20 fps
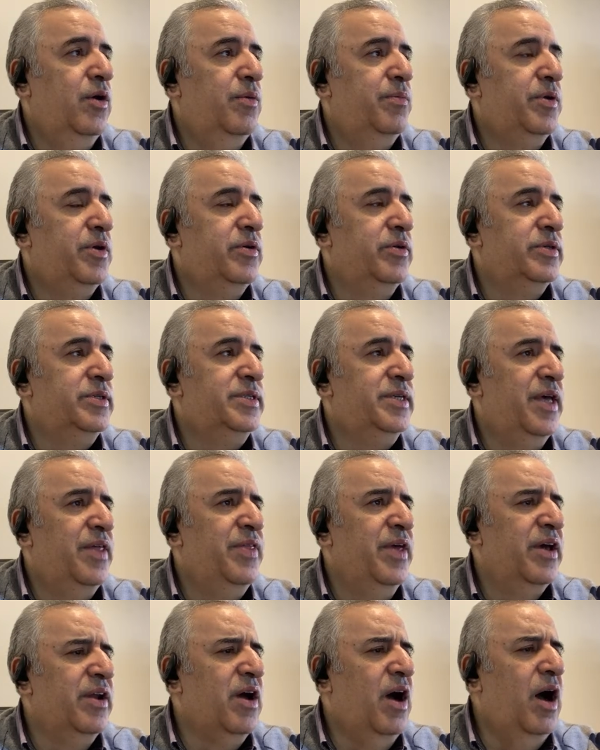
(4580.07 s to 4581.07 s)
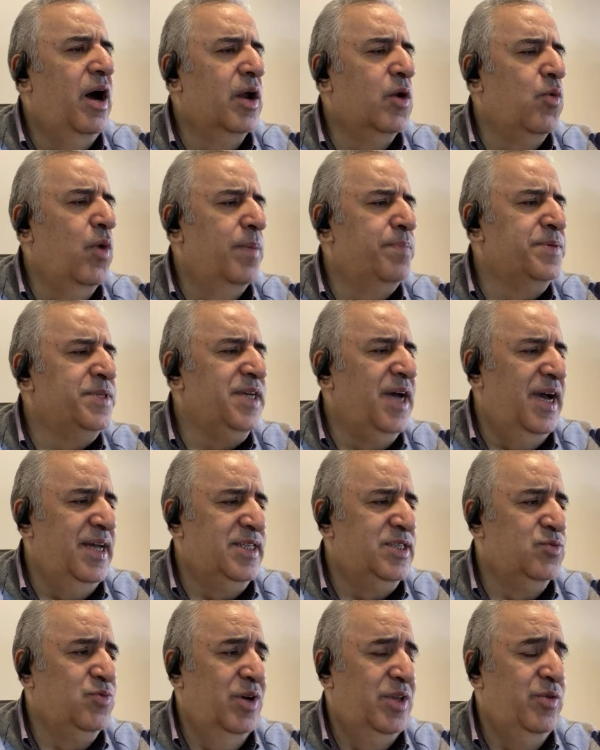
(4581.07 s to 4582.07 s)
because there are
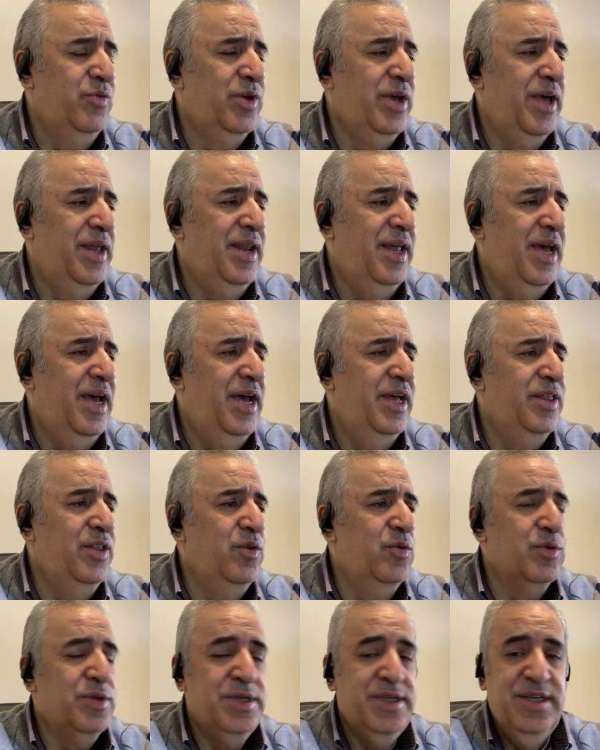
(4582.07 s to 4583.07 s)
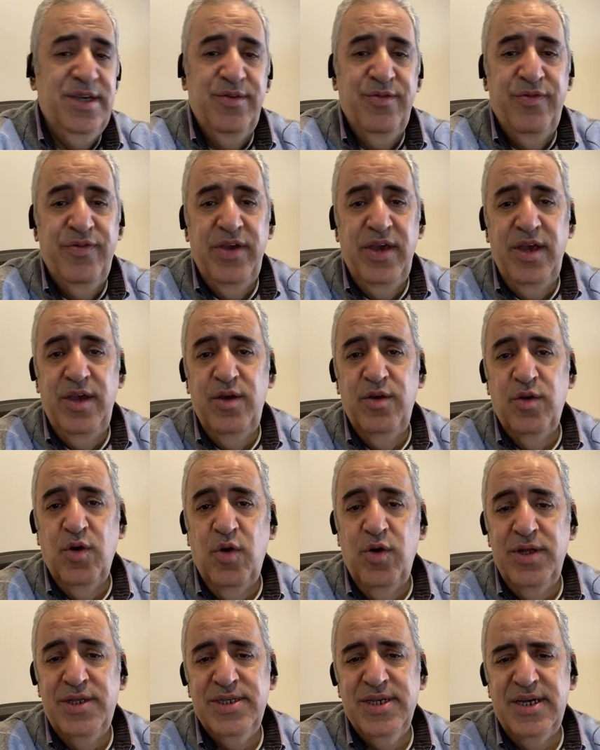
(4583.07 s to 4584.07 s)
websites where you can add your CV.
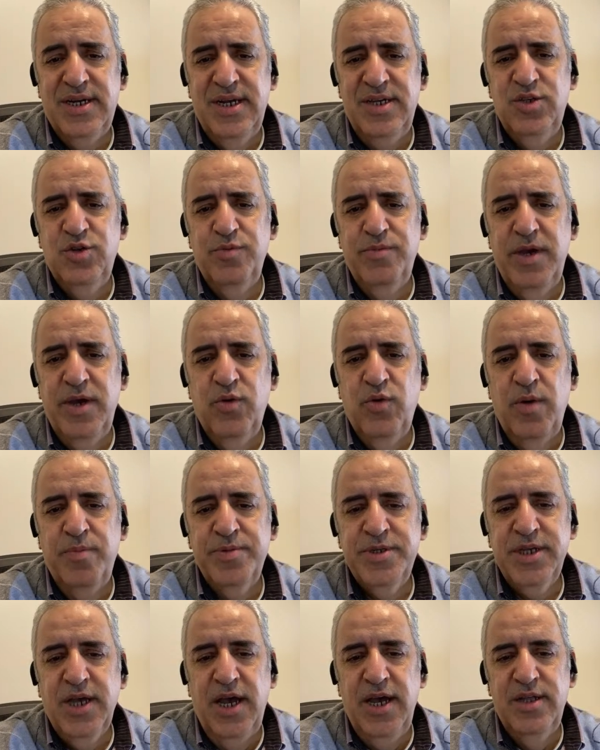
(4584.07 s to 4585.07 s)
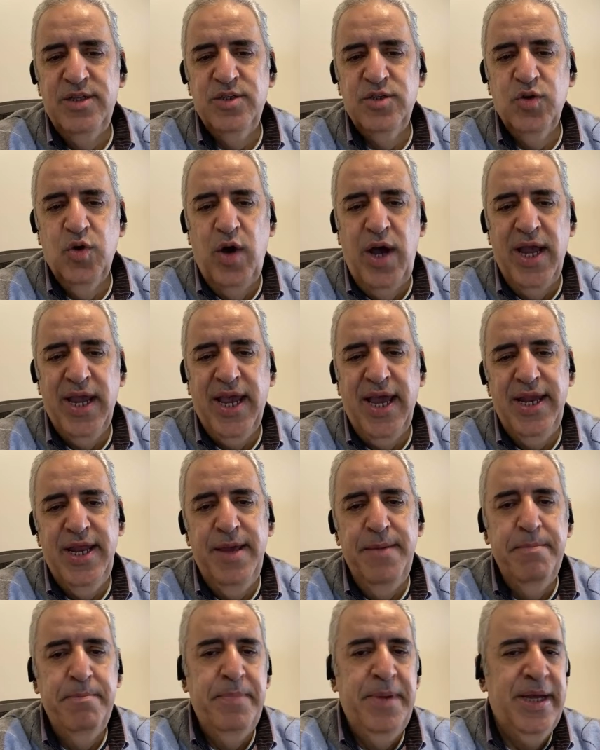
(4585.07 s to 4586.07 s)
It's a resume website, so I can
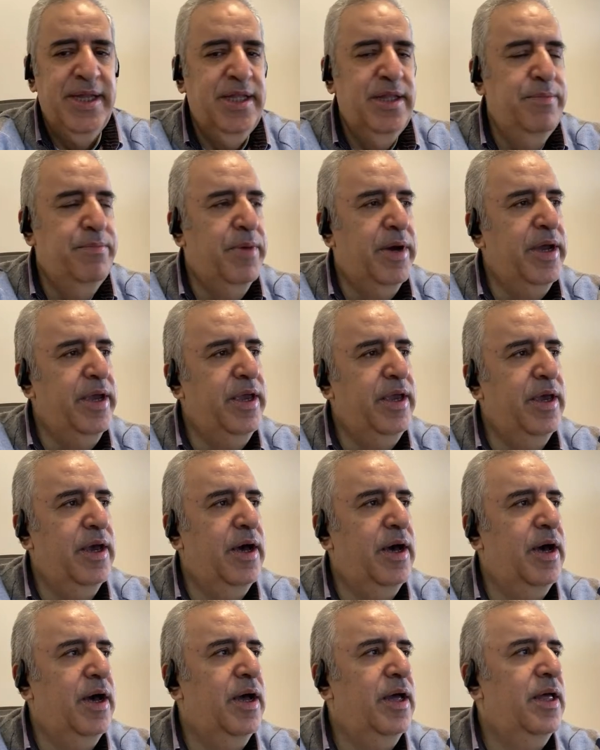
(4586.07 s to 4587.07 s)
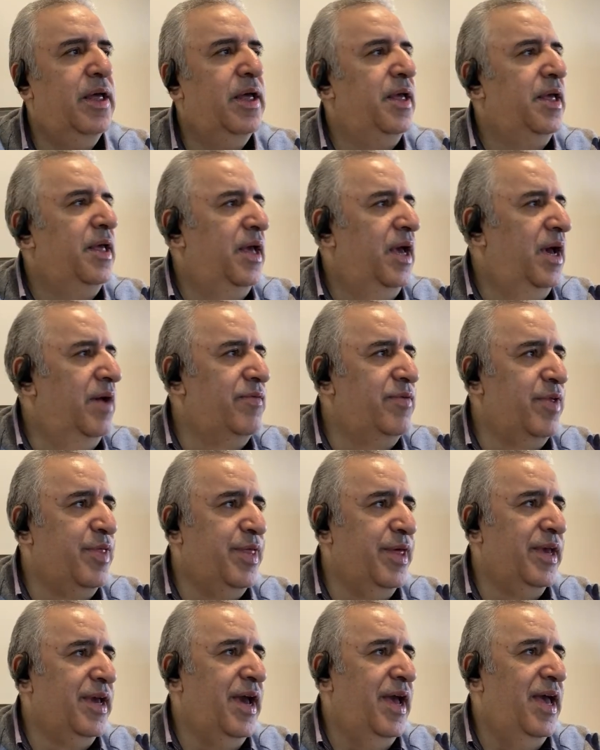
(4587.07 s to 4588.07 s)
embed my
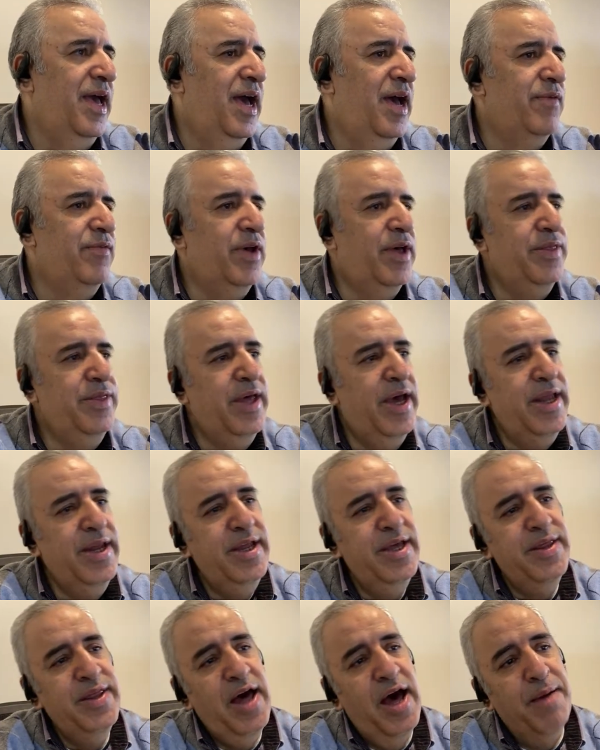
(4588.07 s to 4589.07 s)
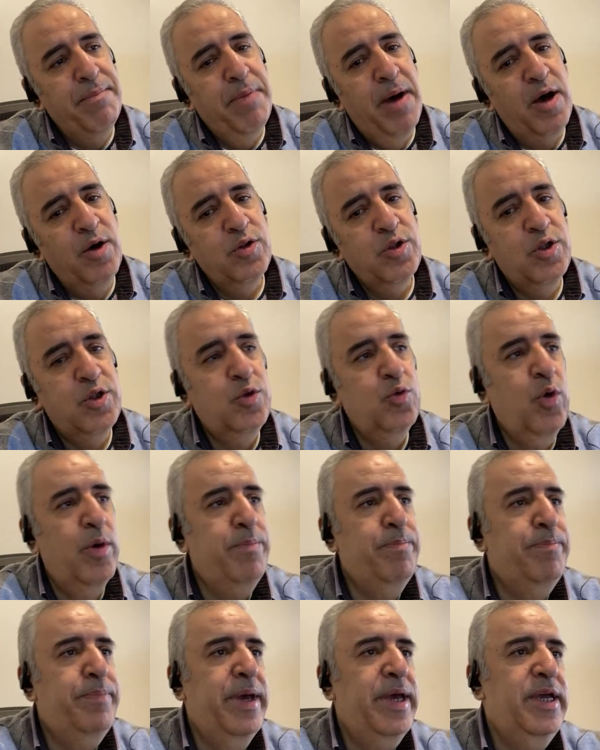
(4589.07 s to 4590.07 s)
everything I have, and then in the about
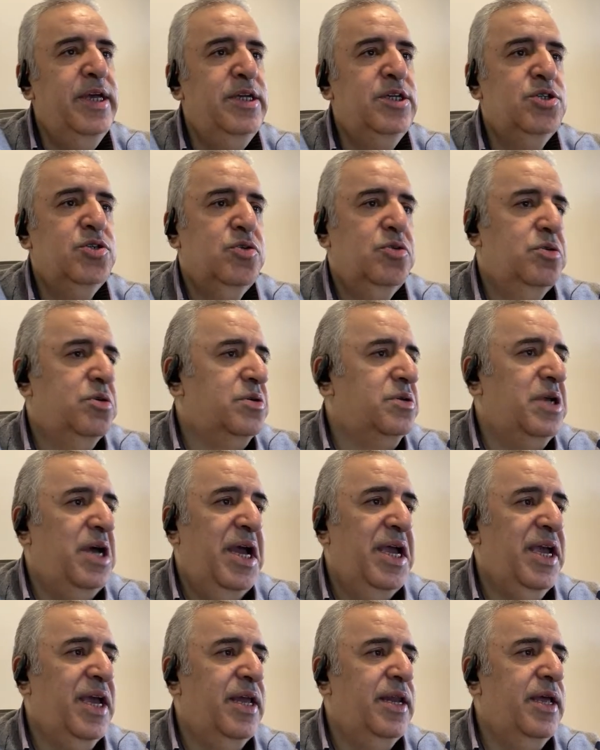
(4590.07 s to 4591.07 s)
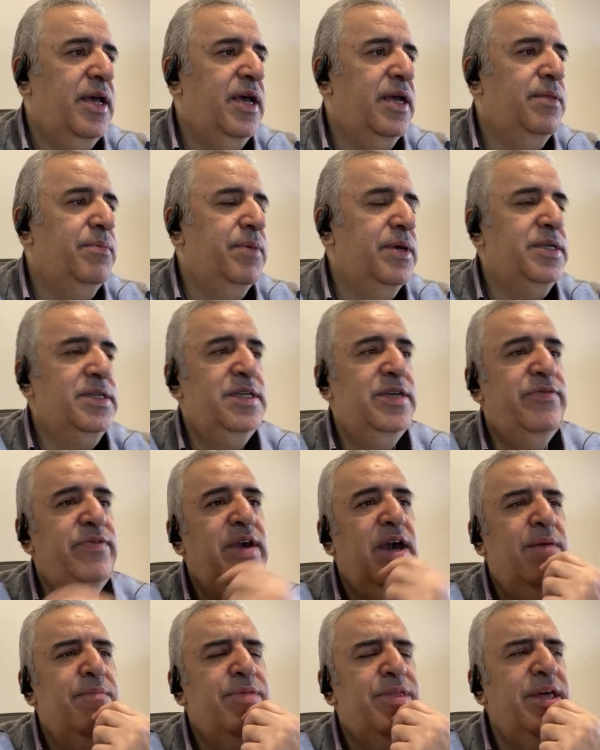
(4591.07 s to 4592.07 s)
web page, or I can add my CV.
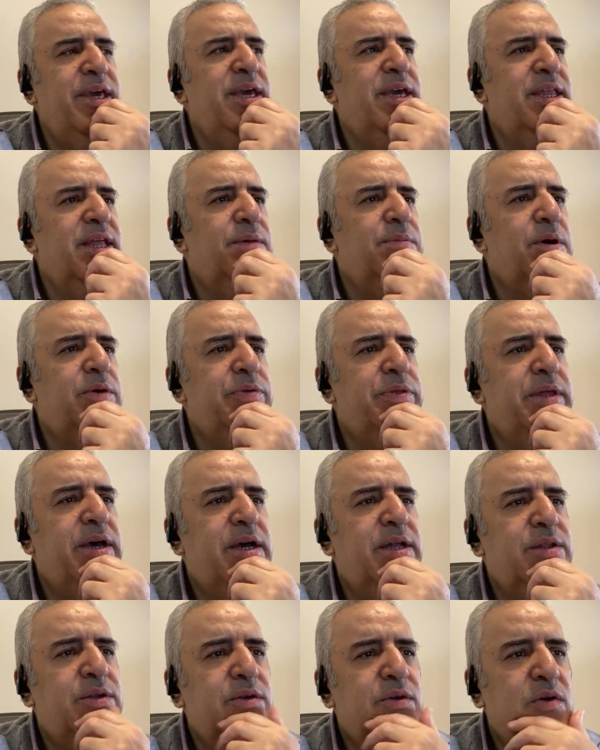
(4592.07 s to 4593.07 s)
I'm thinking about that.